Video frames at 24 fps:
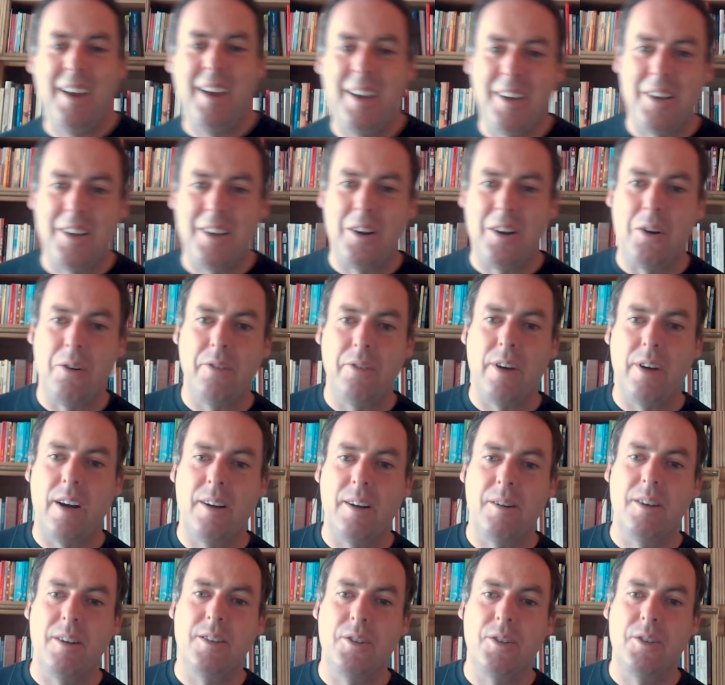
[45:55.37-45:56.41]
You know, are
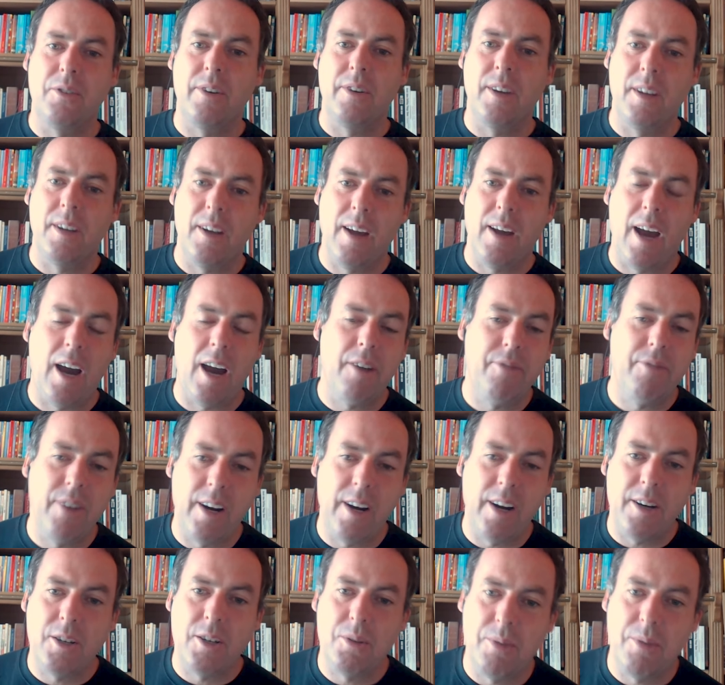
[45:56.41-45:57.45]
they doing a half an
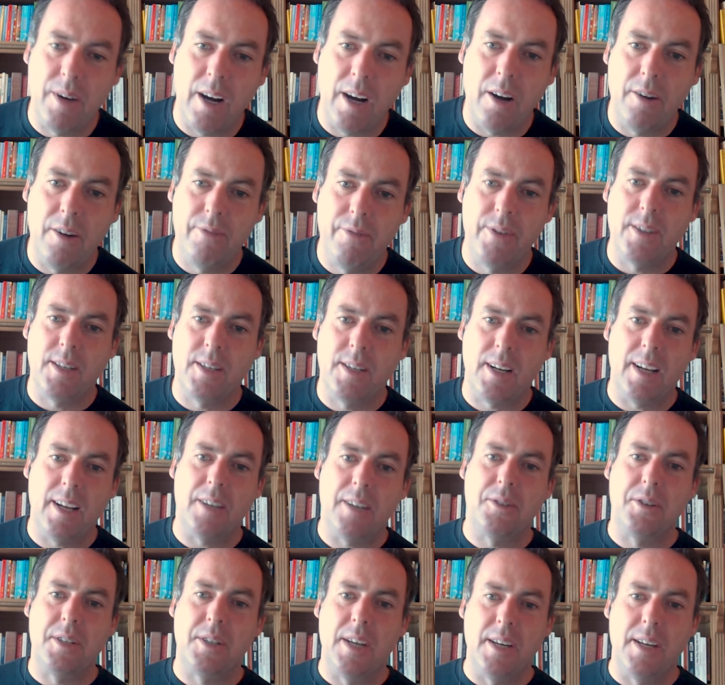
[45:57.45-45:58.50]
hour to an hour of physical
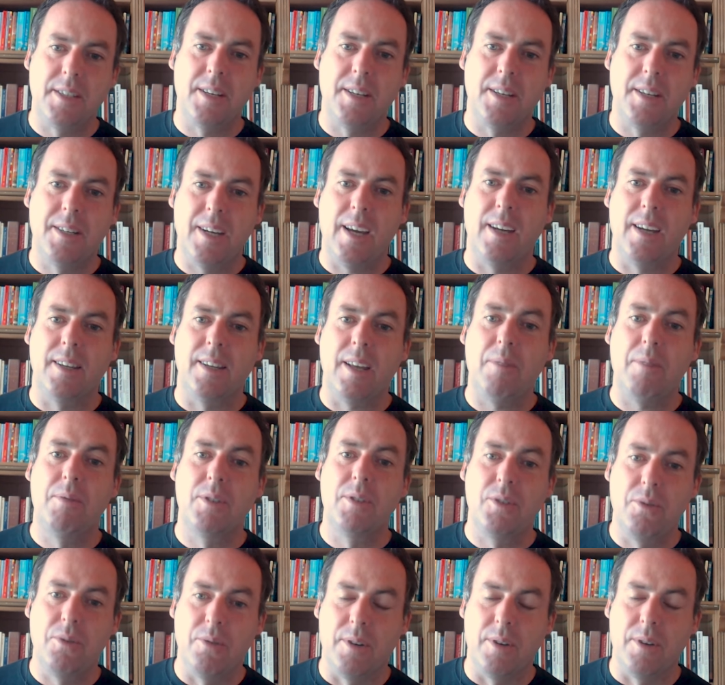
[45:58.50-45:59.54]
exercise a day? That would
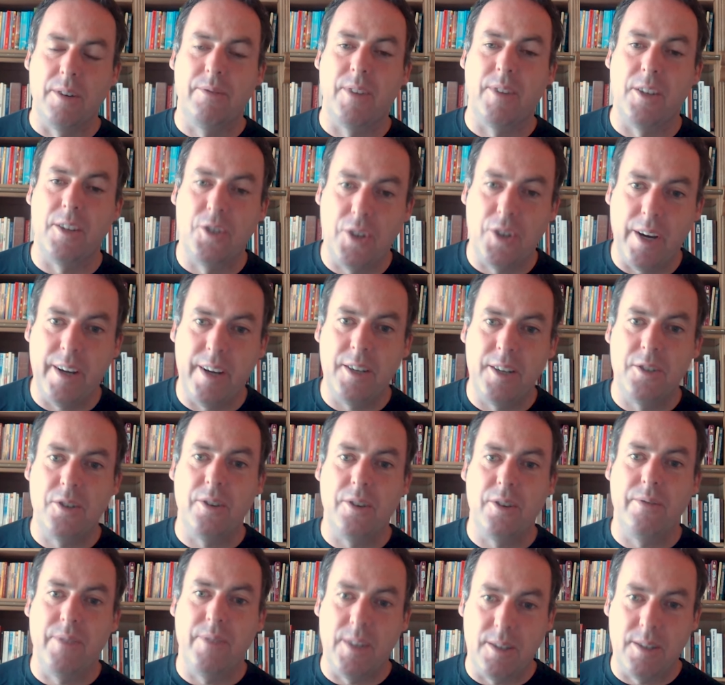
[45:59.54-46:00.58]
do it if they changed
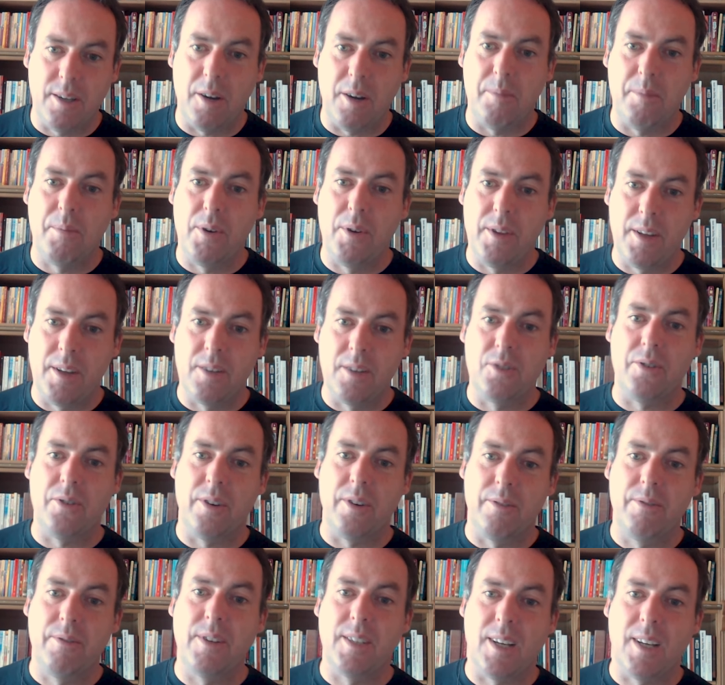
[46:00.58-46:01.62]
their, their breathing during
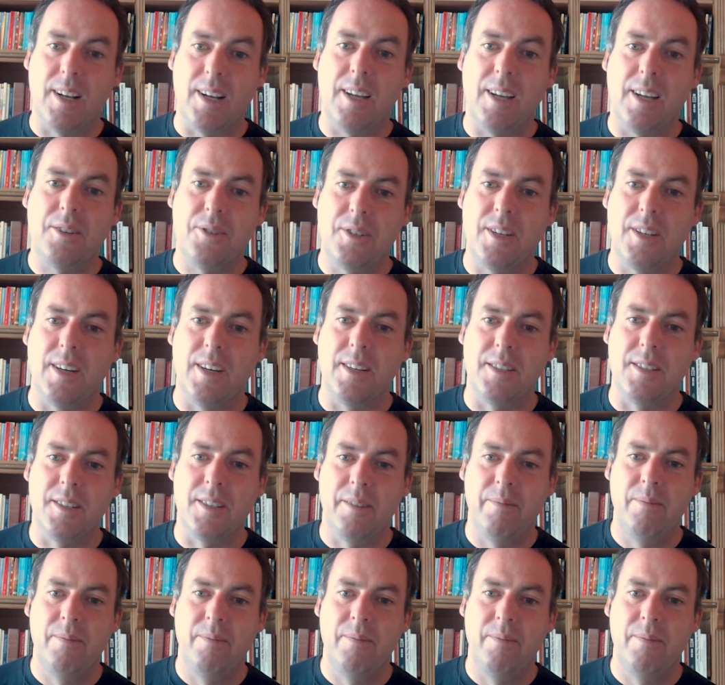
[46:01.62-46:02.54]
physical exercise.